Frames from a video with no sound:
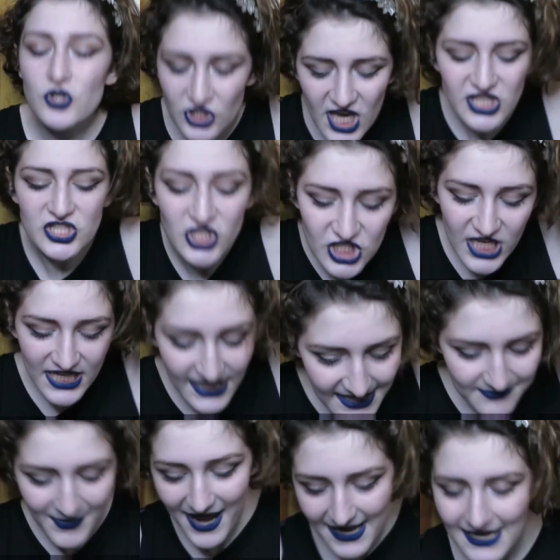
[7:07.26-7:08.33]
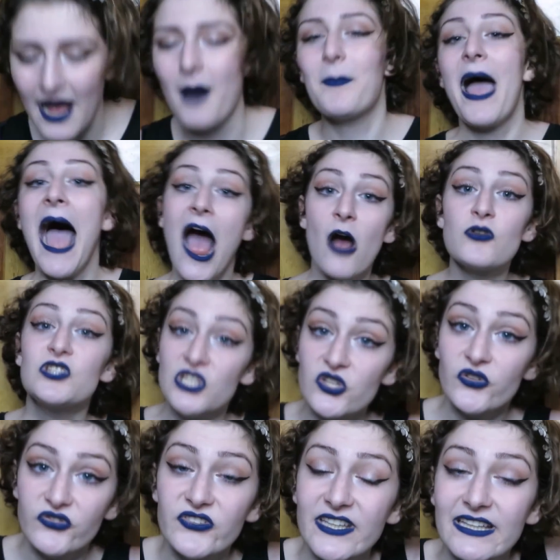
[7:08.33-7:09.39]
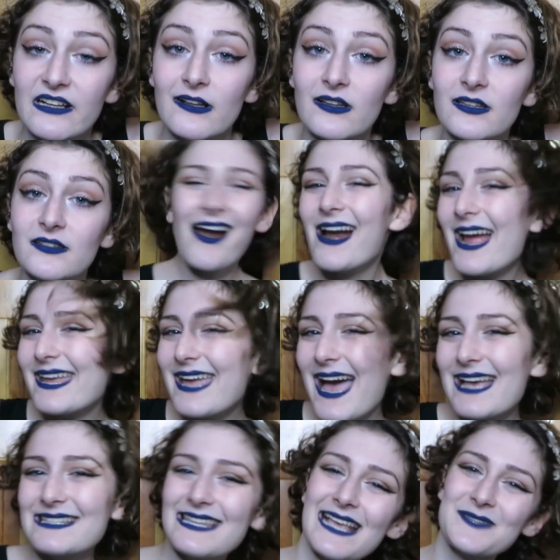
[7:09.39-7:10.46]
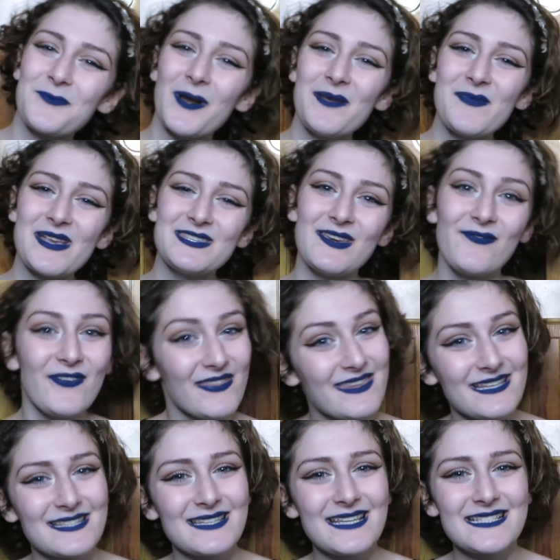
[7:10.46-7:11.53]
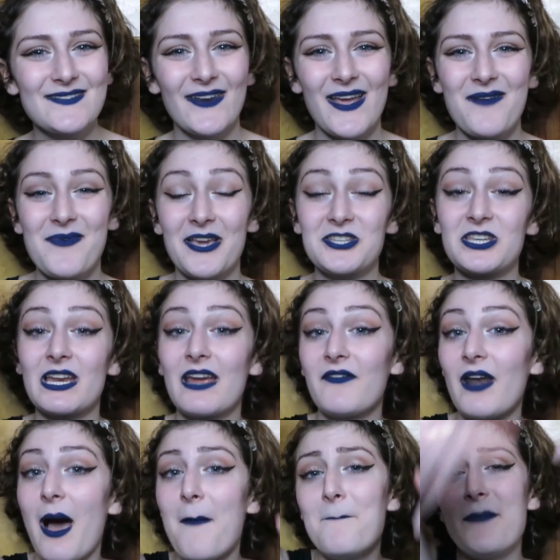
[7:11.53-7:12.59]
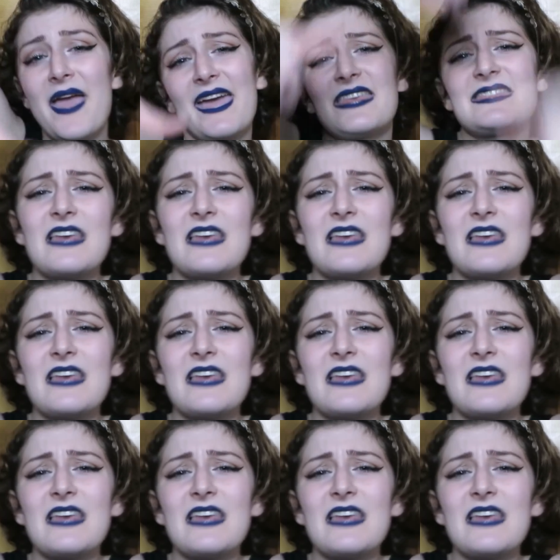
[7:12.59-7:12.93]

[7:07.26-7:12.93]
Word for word: just cheated makeup. How do you feel? Alright guys, that's pretty much it for this week's video. Make sure you give it a big